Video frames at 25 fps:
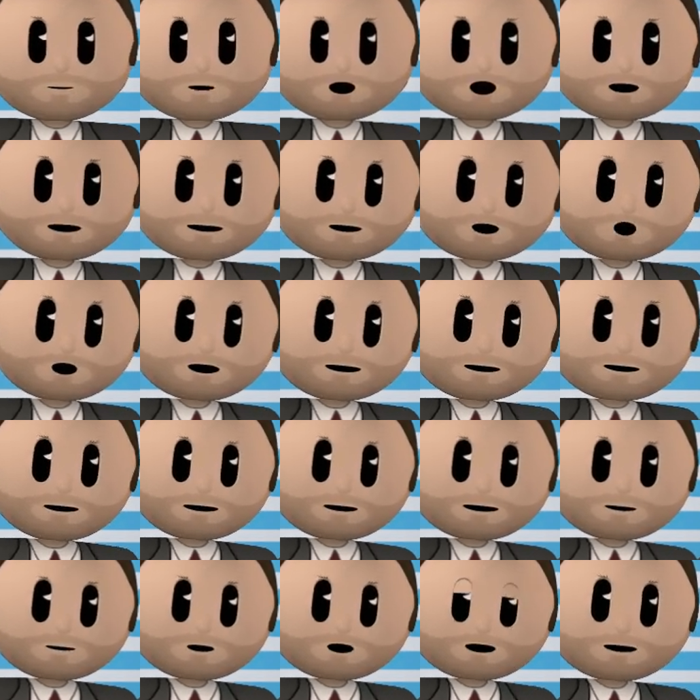And though they
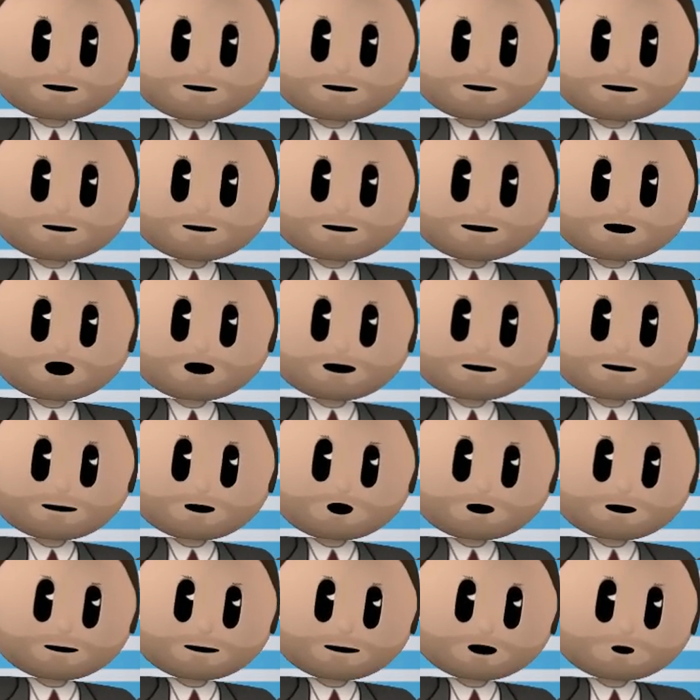may have yet to down
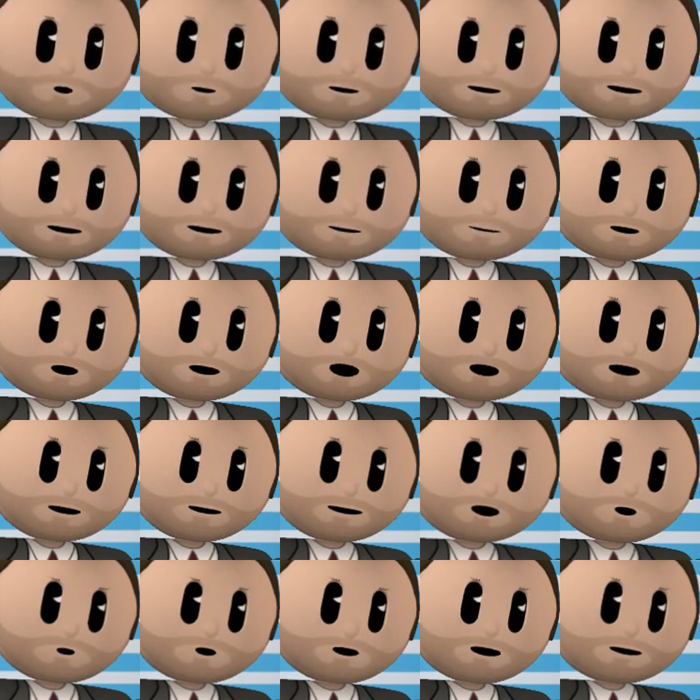you to your face
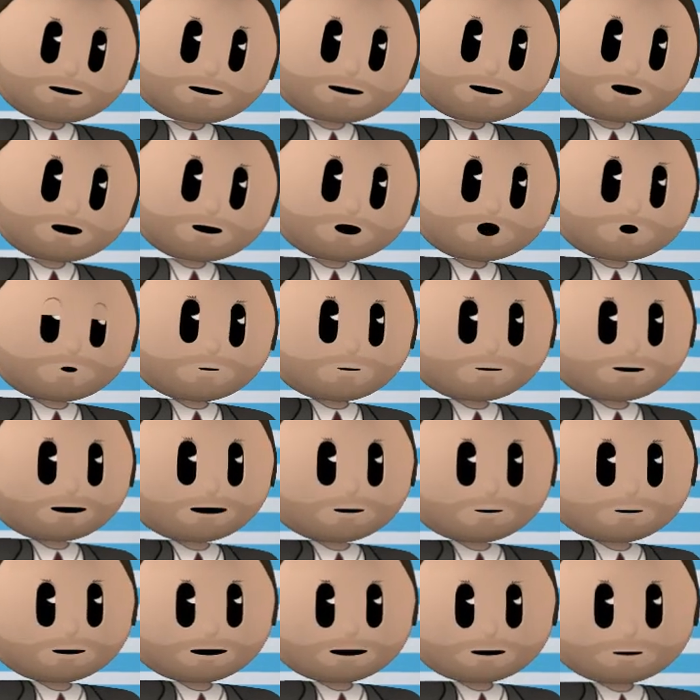about your opinion or
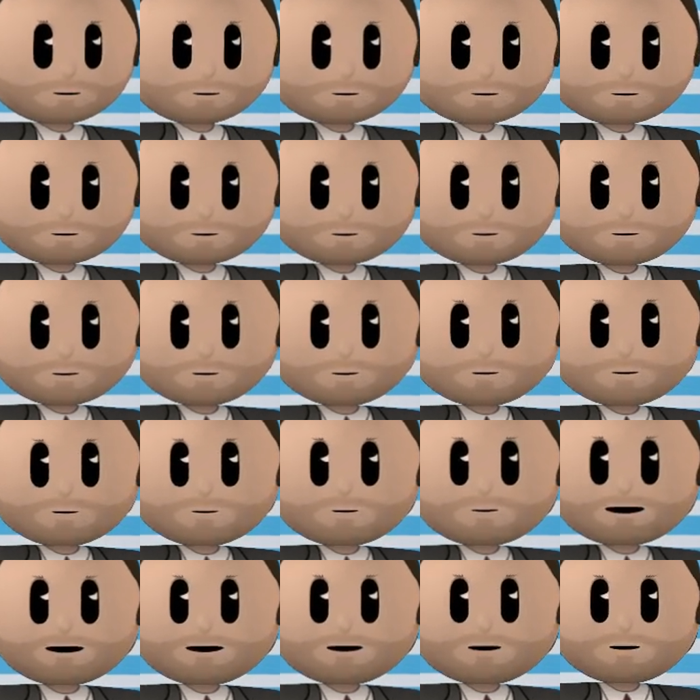help,
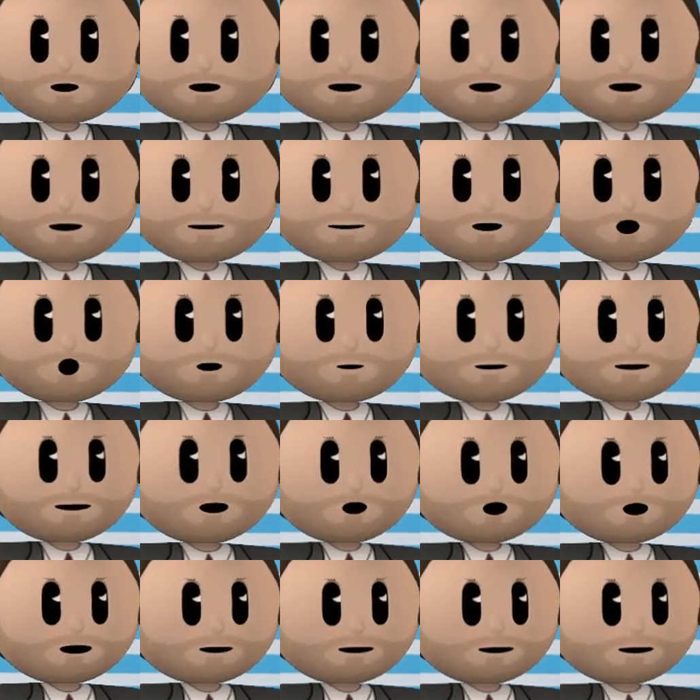they haven't called
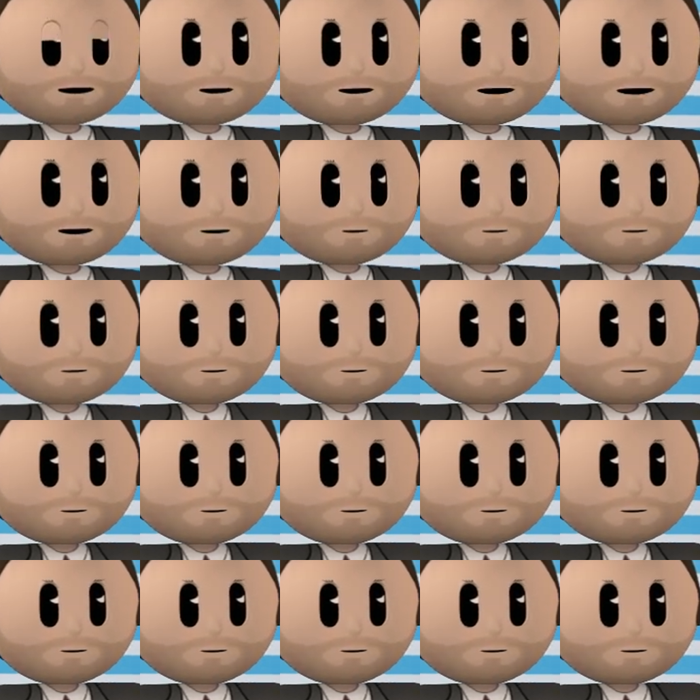you a name.